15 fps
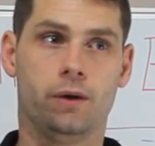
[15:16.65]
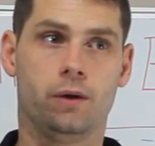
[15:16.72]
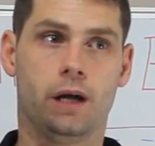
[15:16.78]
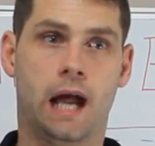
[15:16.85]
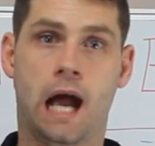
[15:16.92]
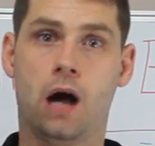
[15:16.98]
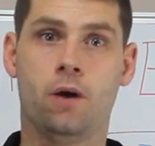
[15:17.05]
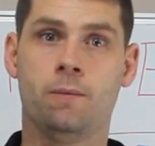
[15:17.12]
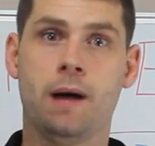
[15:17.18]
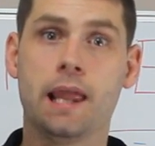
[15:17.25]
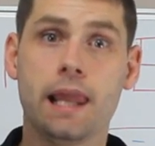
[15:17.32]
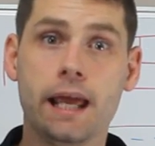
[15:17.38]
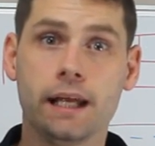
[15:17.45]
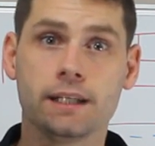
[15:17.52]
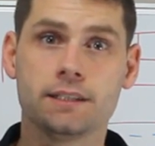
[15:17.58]
how are my
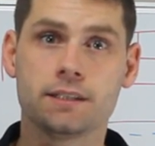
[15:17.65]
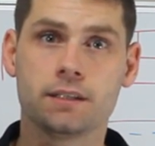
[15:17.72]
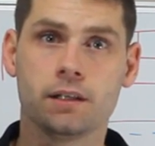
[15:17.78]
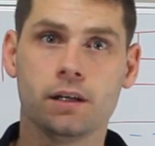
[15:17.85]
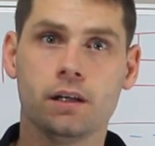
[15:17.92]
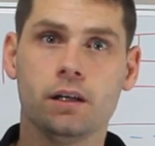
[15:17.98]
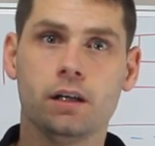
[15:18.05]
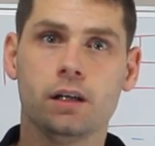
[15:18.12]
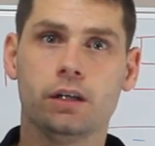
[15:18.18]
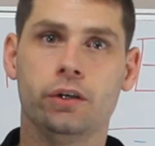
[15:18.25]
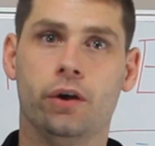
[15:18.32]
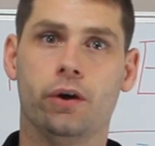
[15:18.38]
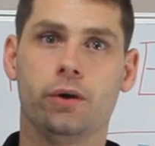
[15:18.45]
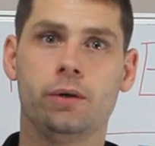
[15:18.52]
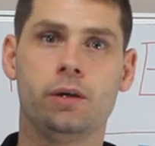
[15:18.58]
legs?
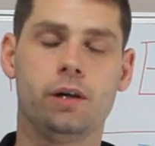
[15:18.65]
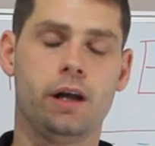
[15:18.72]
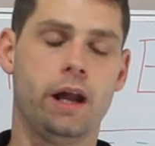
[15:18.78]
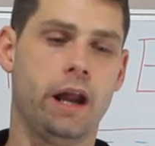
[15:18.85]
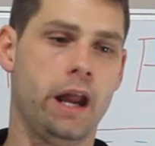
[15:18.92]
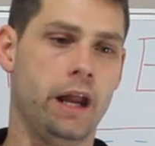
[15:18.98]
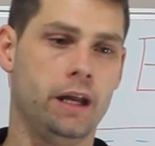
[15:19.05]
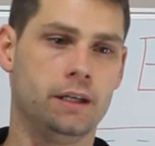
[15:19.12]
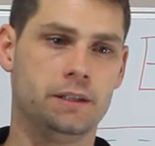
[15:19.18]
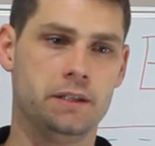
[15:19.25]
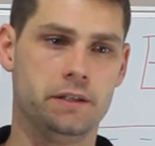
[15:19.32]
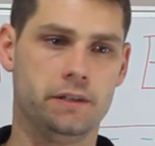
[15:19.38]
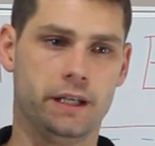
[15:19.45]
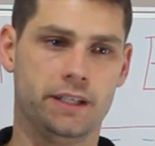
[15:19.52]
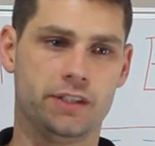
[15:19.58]
And
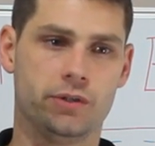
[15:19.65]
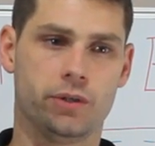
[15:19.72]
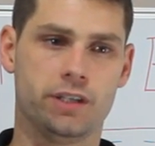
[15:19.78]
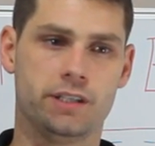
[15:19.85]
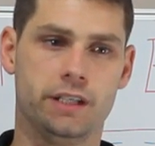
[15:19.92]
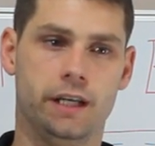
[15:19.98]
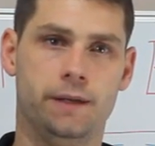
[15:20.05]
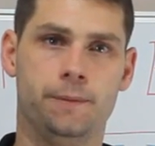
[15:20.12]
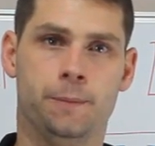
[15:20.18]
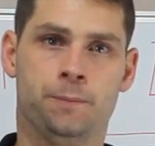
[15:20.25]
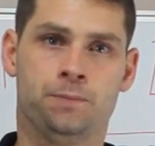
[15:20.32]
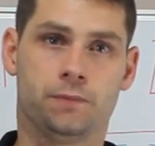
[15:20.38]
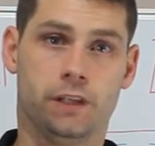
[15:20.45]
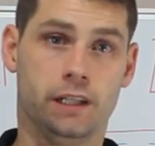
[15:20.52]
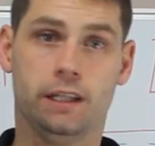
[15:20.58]
they sort of said,
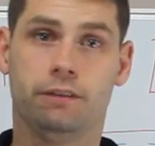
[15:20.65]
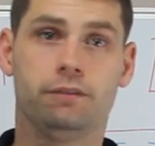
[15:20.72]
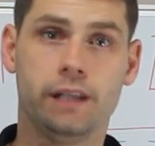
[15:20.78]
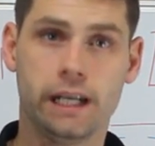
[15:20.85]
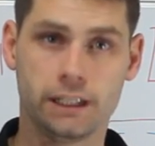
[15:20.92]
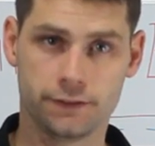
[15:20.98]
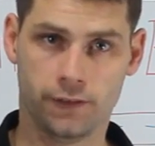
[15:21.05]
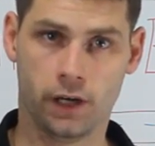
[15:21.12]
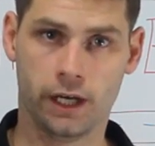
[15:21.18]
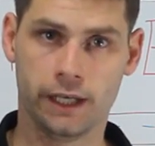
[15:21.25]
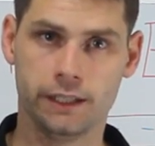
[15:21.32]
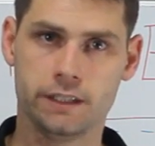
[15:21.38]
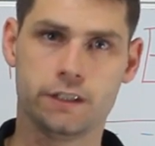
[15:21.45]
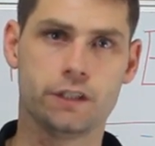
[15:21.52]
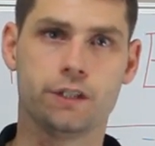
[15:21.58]
your left leg's fine,
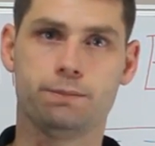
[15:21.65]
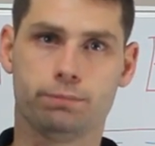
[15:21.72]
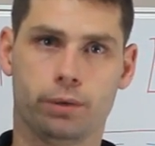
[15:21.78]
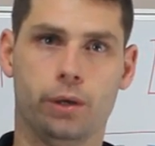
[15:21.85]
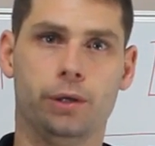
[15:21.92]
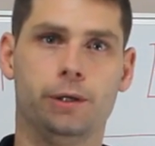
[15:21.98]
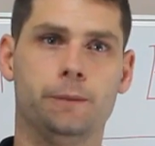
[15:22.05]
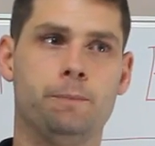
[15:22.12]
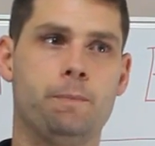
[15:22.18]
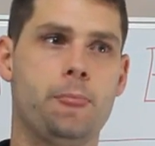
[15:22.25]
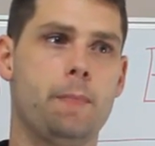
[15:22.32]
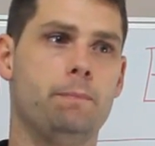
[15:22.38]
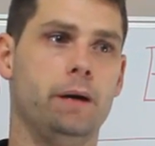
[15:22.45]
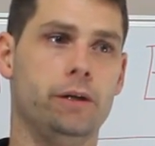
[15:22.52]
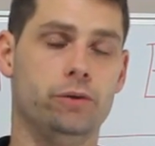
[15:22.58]
it's just broken,
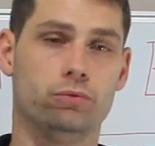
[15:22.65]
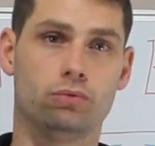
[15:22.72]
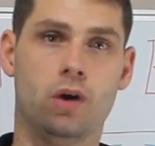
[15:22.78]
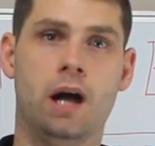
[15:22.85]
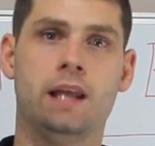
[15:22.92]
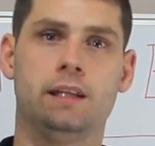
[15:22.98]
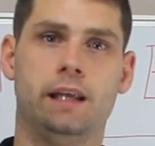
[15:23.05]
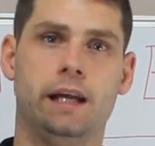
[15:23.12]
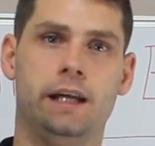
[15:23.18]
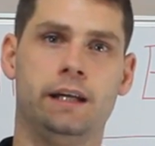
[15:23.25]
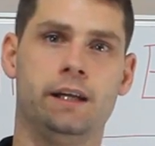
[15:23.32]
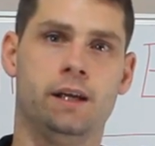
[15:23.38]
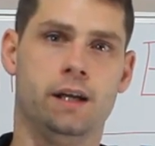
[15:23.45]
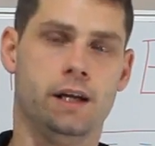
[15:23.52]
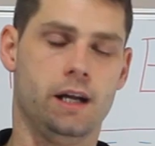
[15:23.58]
but your right
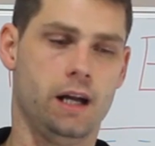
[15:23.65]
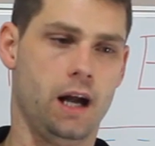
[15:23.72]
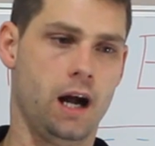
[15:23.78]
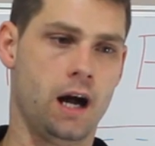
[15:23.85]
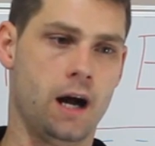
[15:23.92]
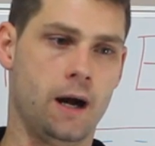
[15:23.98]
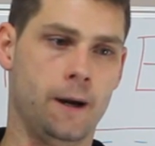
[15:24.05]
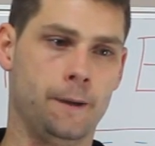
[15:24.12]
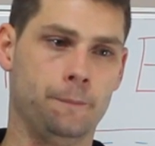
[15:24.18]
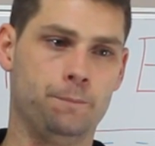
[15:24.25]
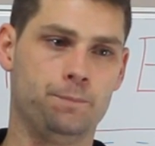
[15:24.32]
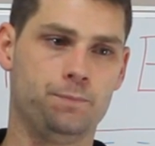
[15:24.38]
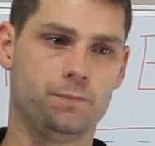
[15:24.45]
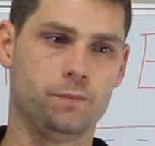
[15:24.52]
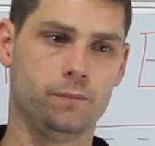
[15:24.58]
leg,
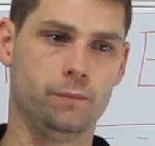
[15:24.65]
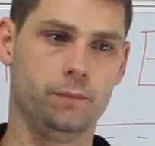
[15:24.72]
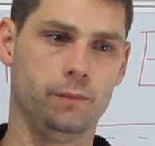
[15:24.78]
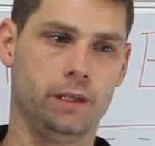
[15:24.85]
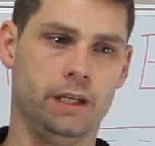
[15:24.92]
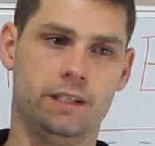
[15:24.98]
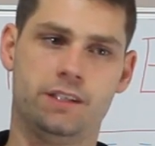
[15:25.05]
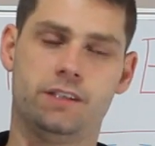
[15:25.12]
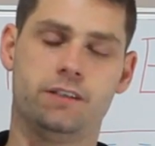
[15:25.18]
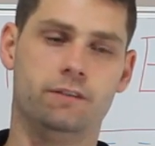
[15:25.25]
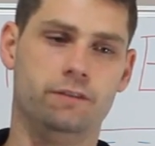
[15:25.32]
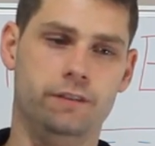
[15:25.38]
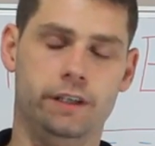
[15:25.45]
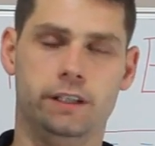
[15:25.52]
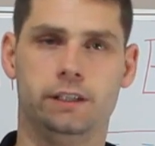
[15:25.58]
it's
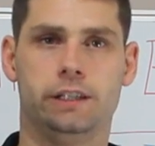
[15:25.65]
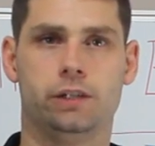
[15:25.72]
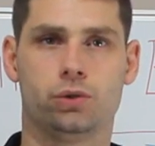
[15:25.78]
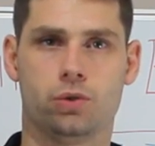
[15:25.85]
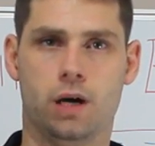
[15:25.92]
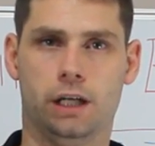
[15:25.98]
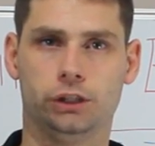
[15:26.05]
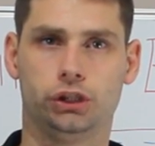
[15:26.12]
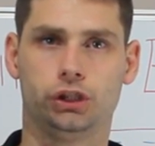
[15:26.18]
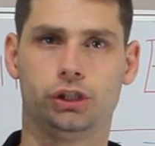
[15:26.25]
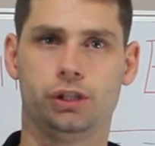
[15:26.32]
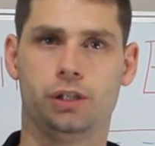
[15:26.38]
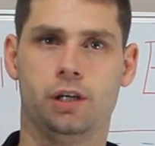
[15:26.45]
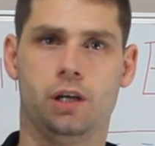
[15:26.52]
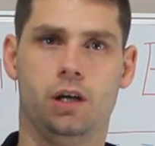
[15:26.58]
severely crushed.